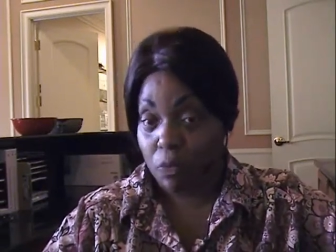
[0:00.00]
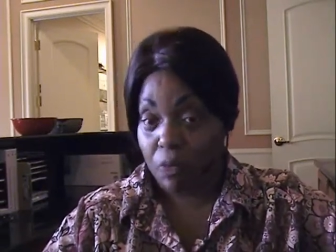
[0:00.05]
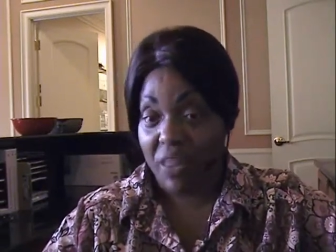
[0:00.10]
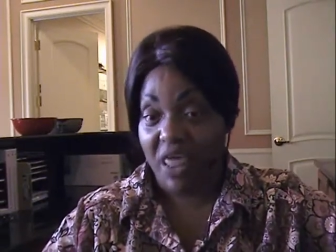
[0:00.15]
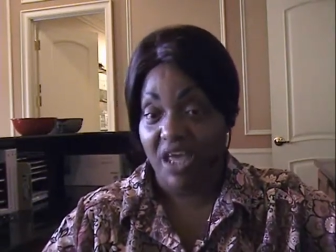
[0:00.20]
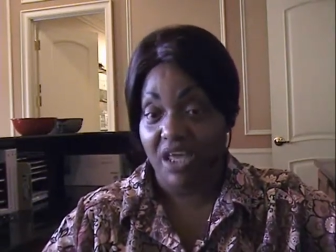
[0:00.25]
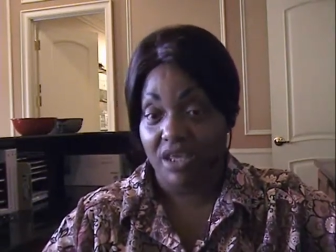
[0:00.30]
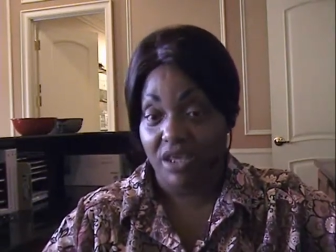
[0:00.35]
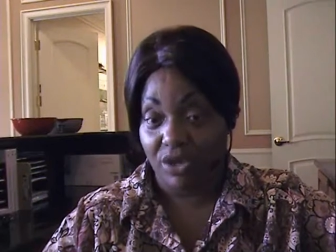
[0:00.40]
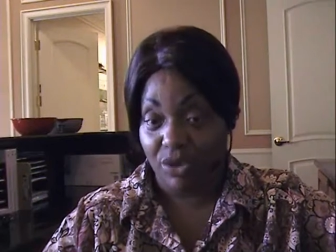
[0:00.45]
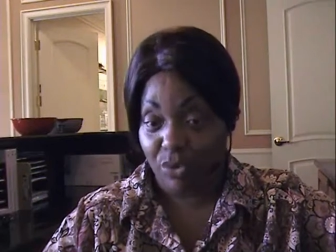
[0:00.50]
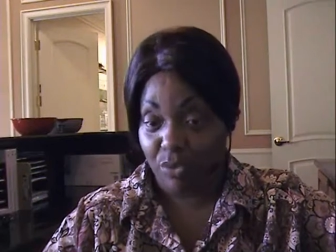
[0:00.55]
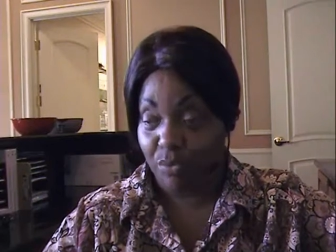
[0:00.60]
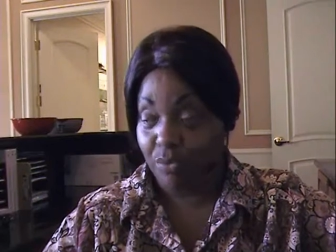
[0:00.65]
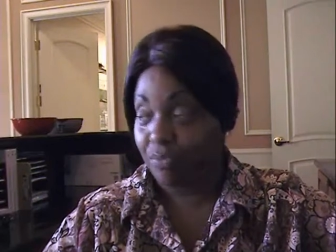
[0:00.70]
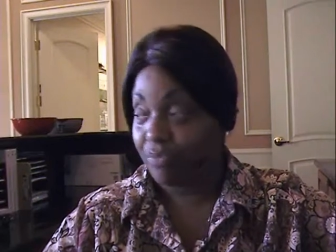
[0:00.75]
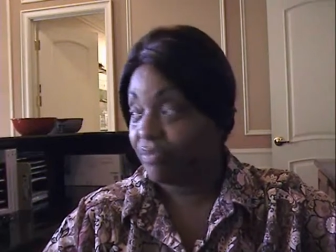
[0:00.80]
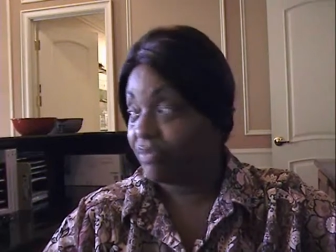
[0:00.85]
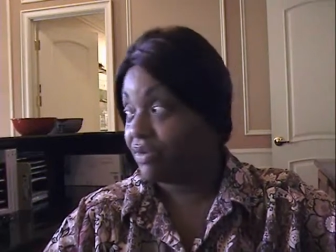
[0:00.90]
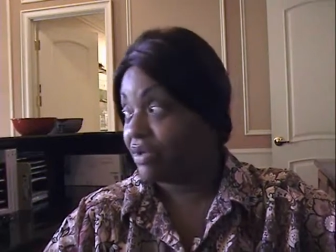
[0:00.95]
Thank you.
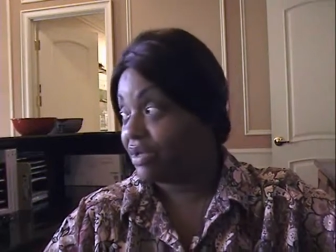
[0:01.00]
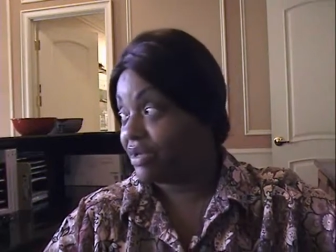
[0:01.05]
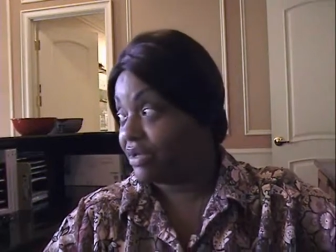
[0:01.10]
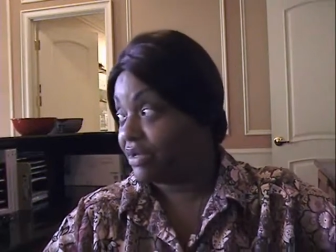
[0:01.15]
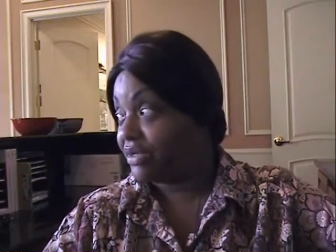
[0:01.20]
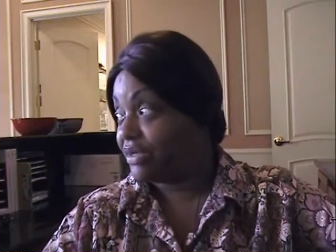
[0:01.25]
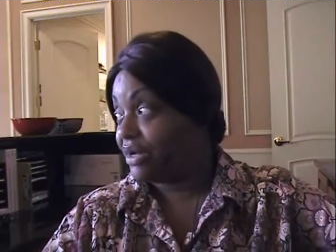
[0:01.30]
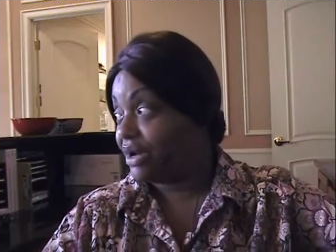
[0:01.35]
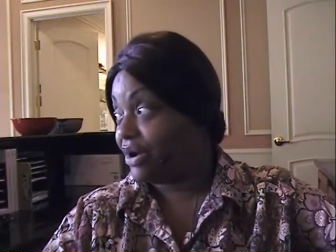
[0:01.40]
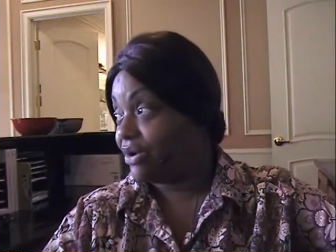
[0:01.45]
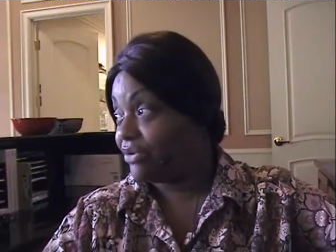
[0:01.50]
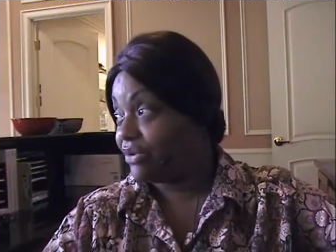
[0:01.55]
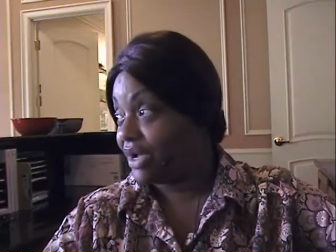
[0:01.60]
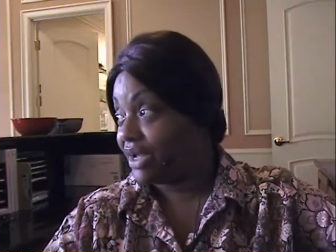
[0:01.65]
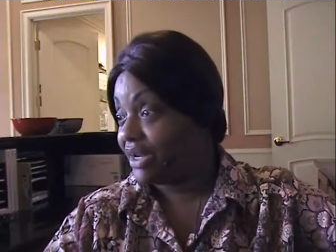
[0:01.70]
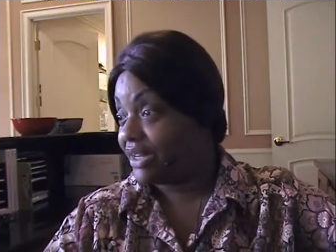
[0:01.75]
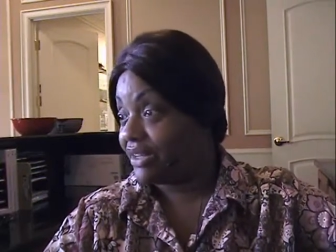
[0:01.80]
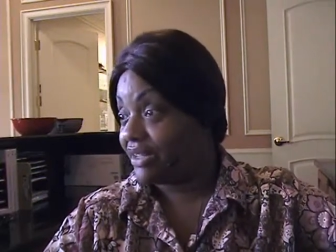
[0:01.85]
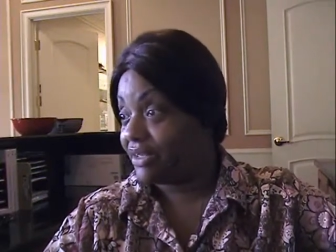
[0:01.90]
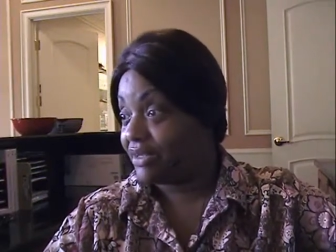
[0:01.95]

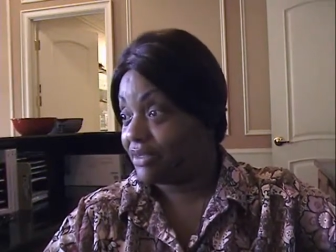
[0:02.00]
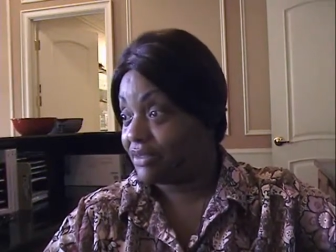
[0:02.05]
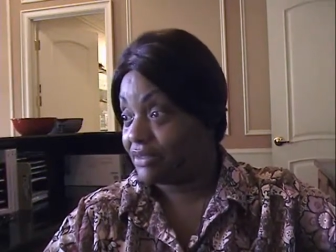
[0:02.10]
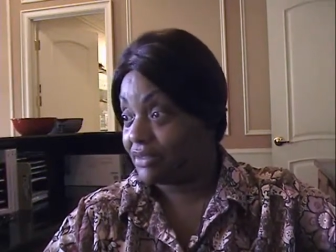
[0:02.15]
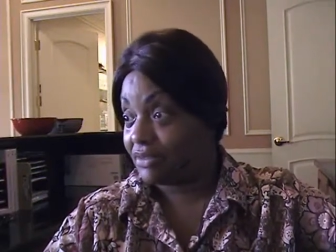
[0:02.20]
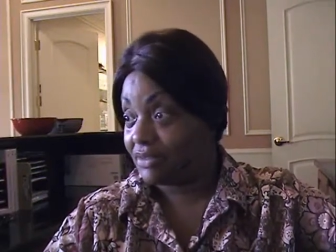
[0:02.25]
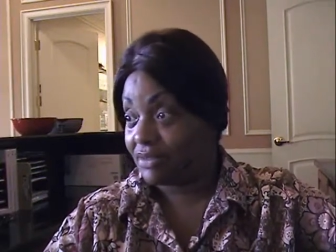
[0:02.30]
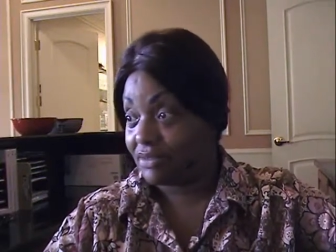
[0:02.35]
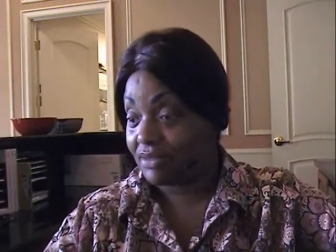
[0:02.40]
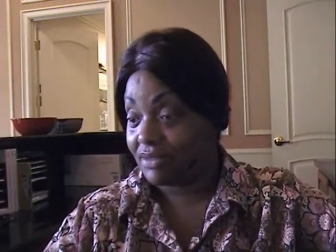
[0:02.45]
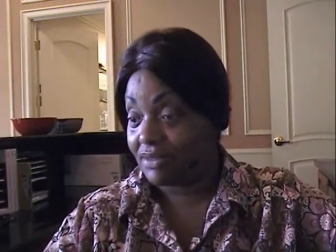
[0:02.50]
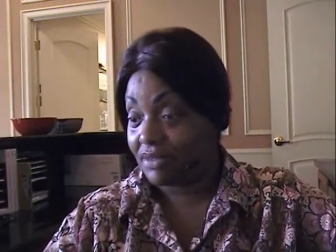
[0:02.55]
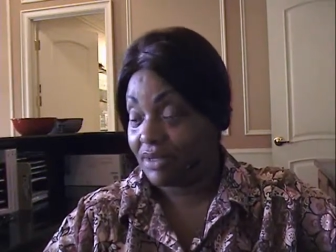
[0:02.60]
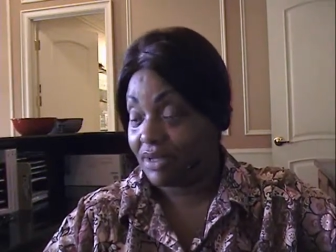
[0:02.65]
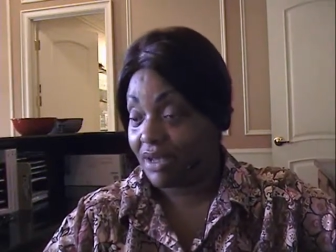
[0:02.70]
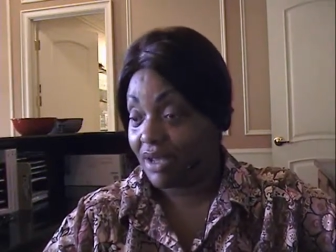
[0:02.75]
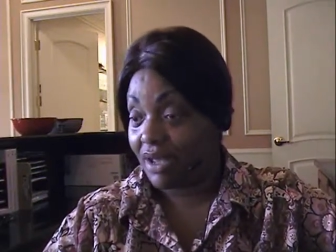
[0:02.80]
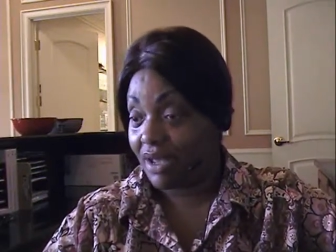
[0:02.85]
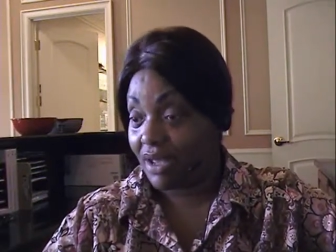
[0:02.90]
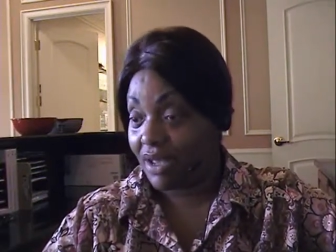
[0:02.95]
Alrighty then.
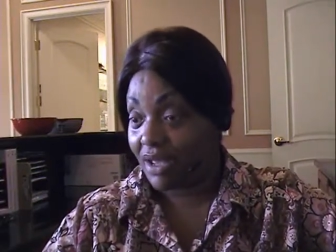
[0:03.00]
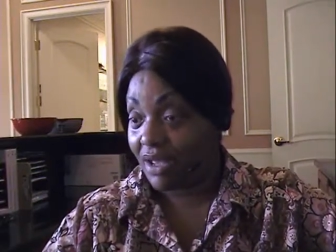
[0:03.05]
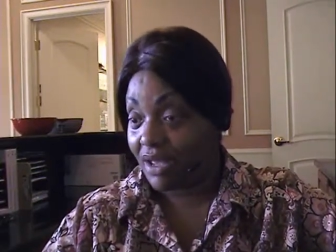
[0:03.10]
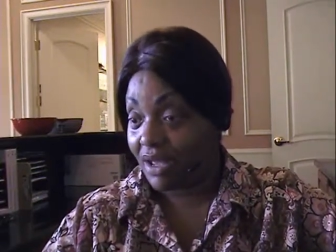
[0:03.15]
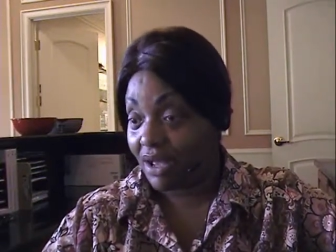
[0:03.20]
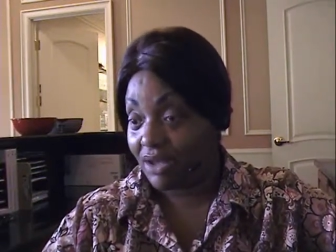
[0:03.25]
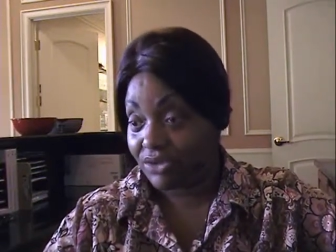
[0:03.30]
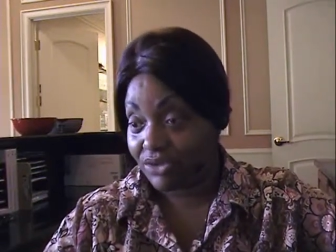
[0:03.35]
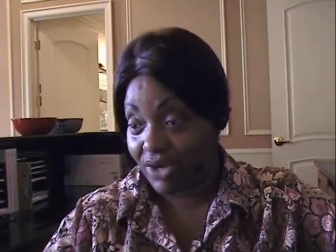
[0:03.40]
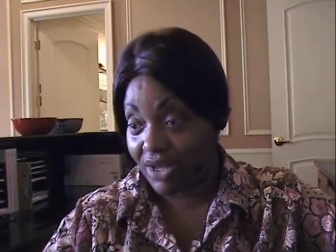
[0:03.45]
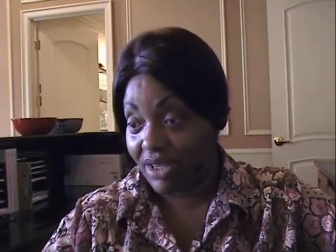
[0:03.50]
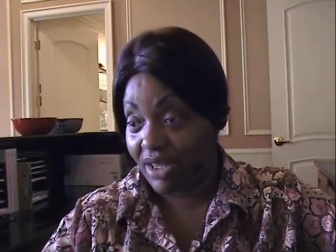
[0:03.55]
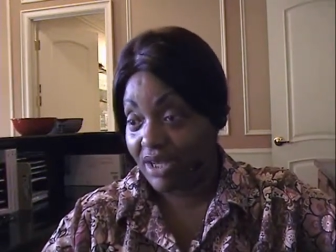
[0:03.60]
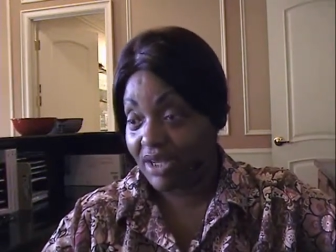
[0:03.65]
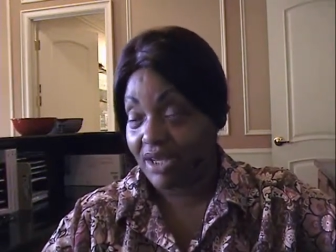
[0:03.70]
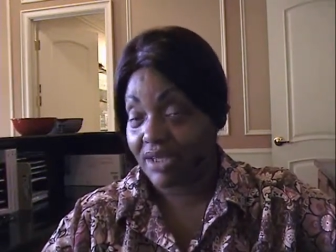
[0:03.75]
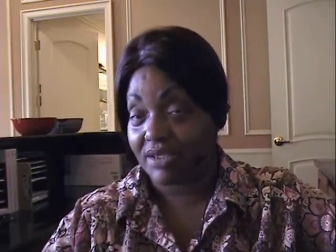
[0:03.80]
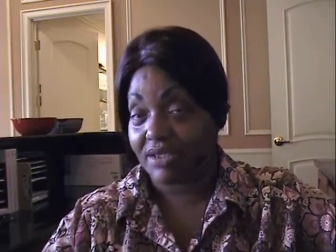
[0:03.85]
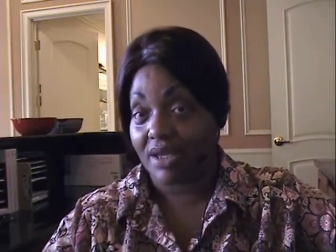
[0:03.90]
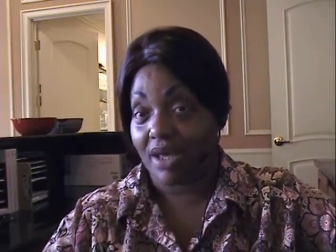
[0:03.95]
I'll try that
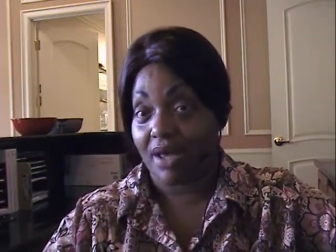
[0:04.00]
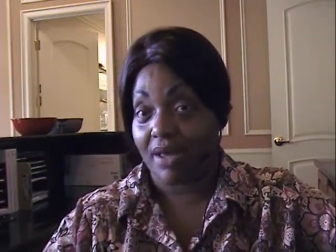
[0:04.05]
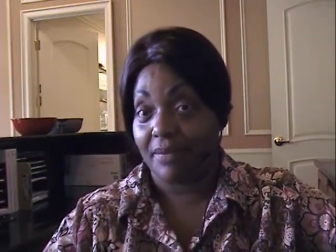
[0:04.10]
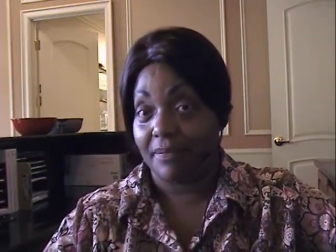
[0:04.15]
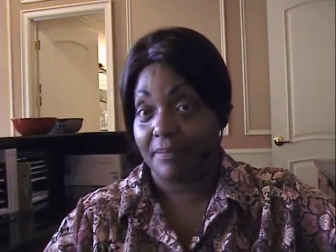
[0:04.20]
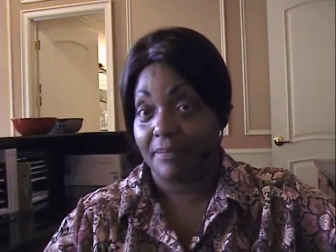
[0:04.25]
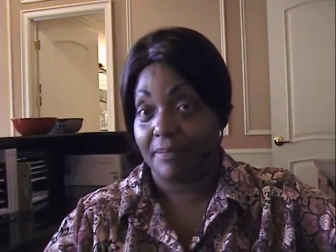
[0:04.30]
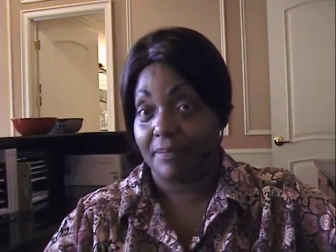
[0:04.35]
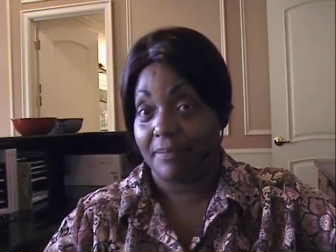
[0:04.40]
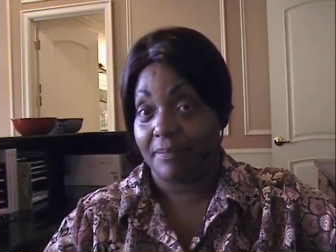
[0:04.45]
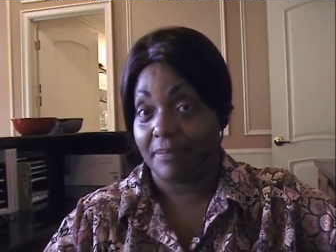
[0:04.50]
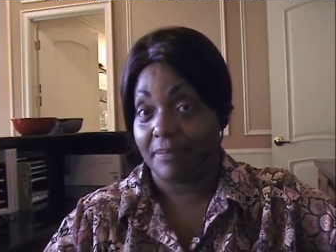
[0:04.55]
next time.